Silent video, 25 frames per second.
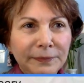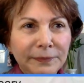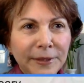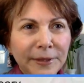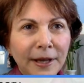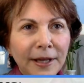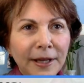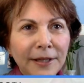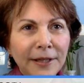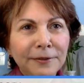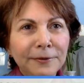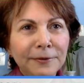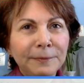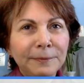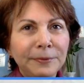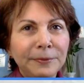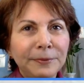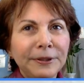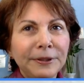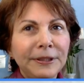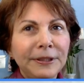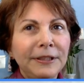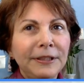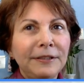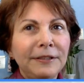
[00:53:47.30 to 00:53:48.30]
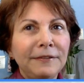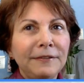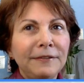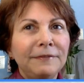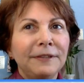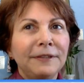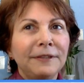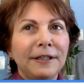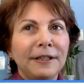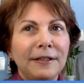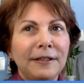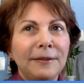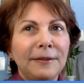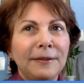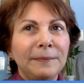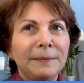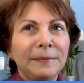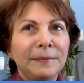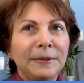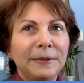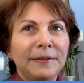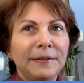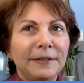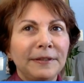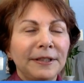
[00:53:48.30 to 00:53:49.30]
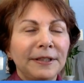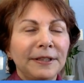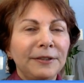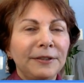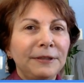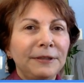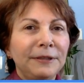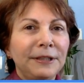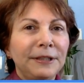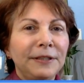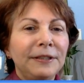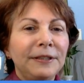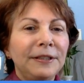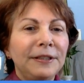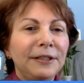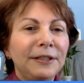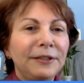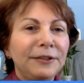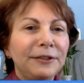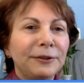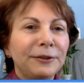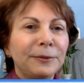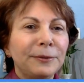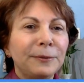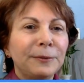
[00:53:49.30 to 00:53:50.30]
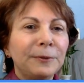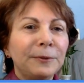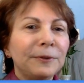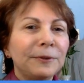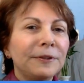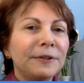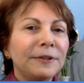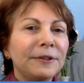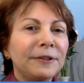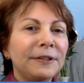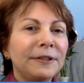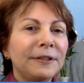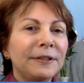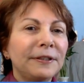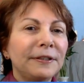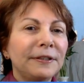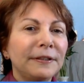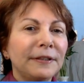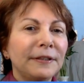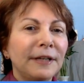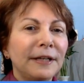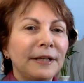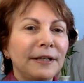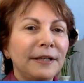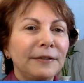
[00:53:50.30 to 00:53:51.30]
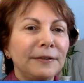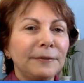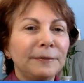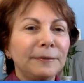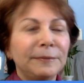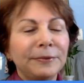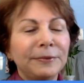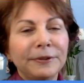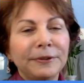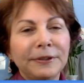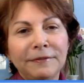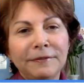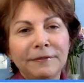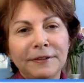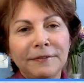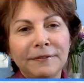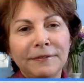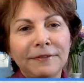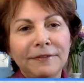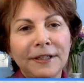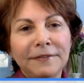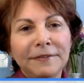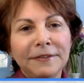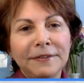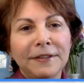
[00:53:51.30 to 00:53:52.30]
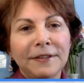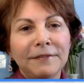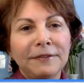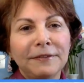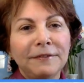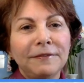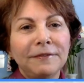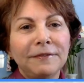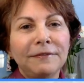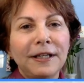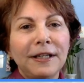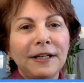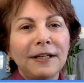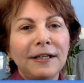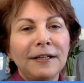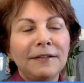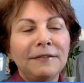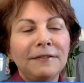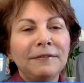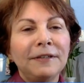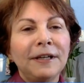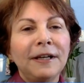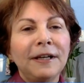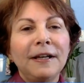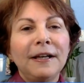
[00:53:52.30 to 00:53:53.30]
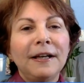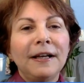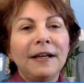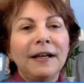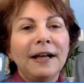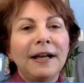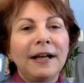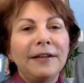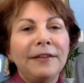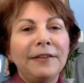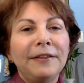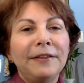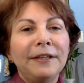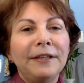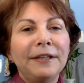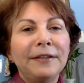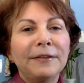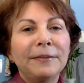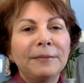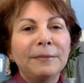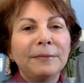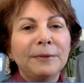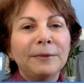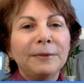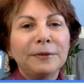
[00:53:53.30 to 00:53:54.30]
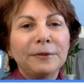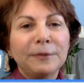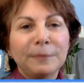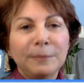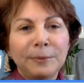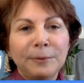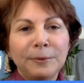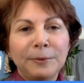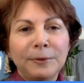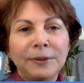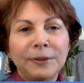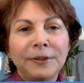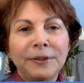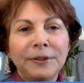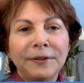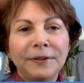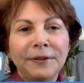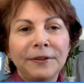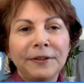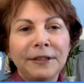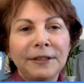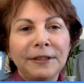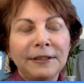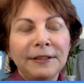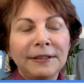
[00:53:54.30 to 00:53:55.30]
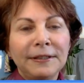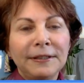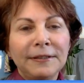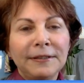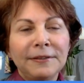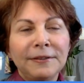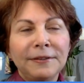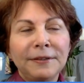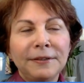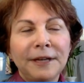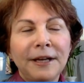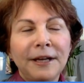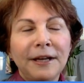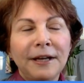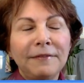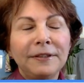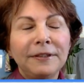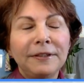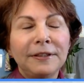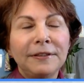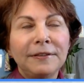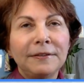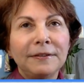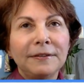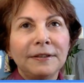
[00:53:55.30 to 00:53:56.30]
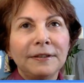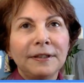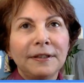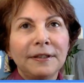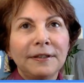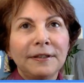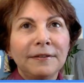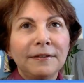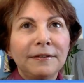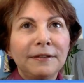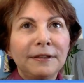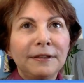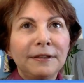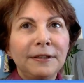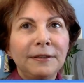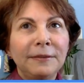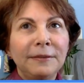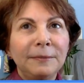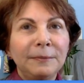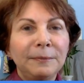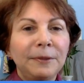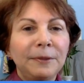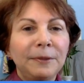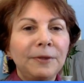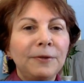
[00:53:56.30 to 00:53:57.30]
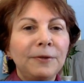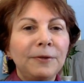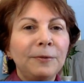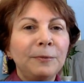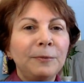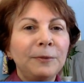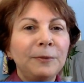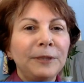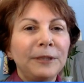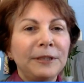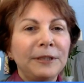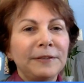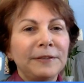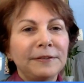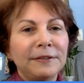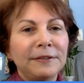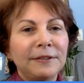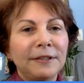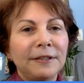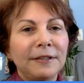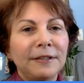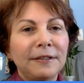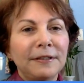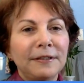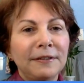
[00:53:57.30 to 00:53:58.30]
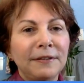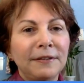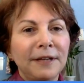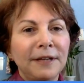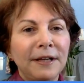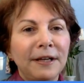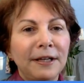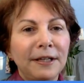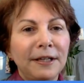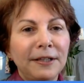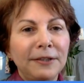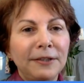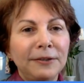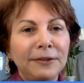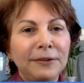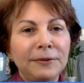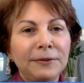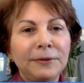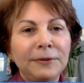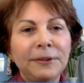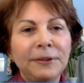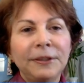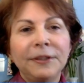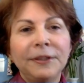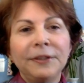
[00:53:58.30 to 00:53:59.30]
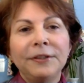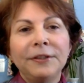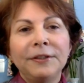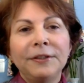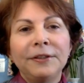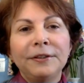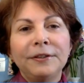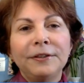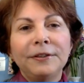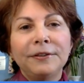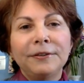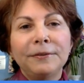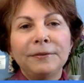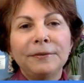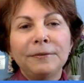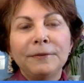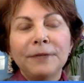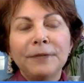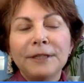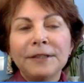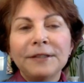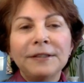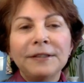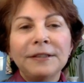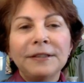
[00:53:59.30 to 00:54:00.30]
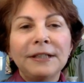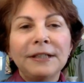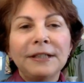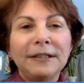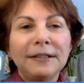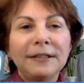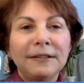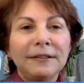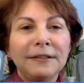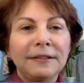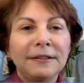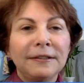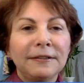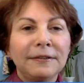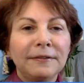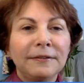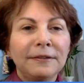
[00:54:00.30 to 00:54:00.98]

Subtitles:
I don't believe that you need a nature word. I don't believe in 575. I think the most important thing is to have the poem, when it's done, the haiku, should resonate.